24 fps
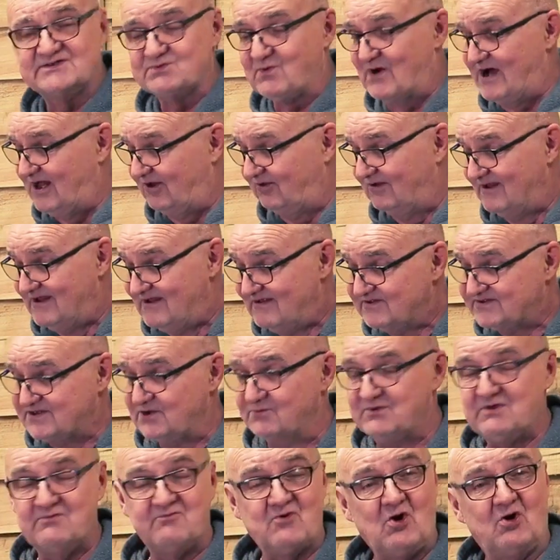as well.
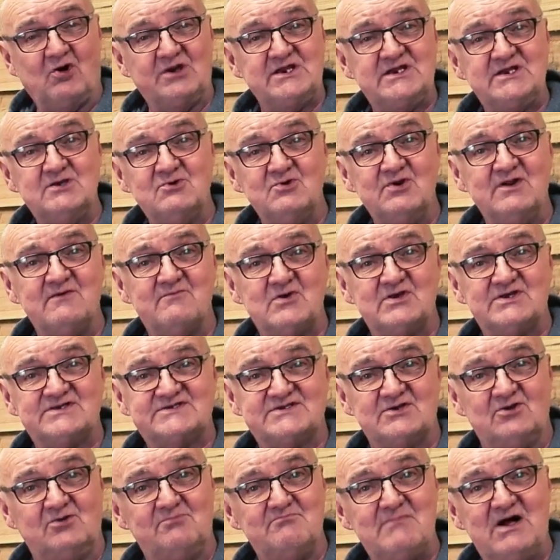So we've got
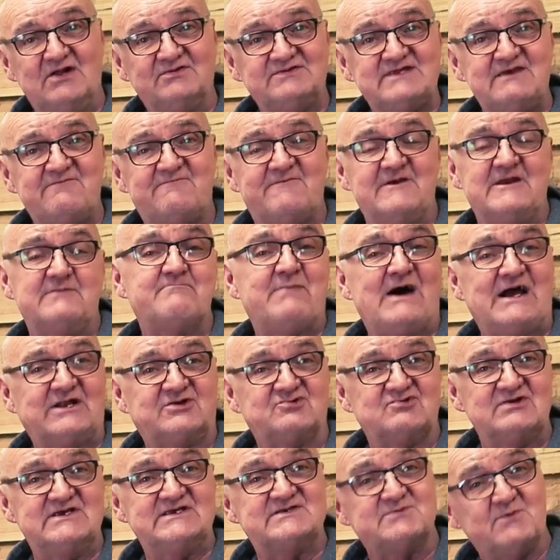universal multi-fit
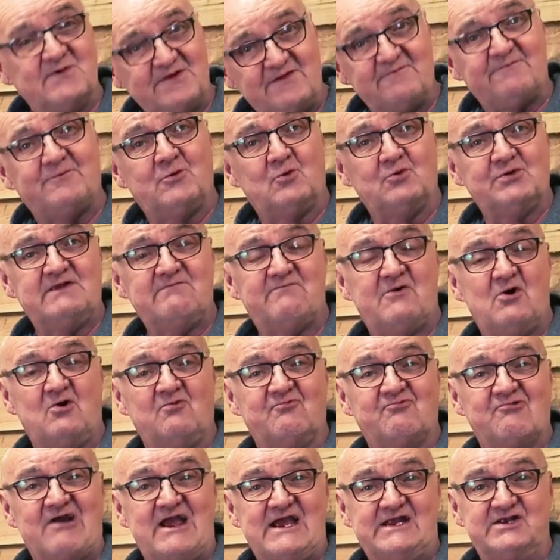batteries with a
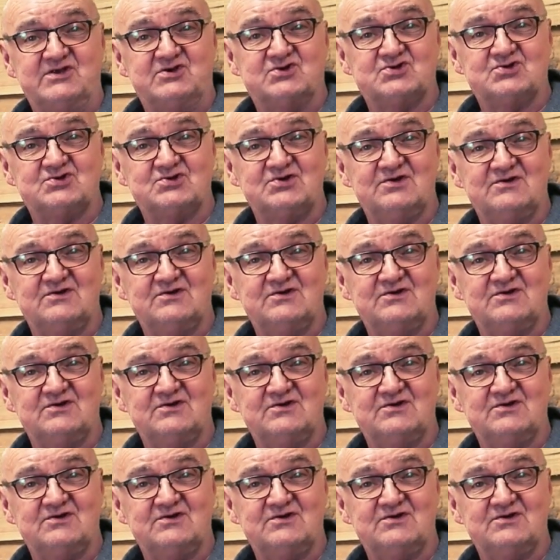40-volt range.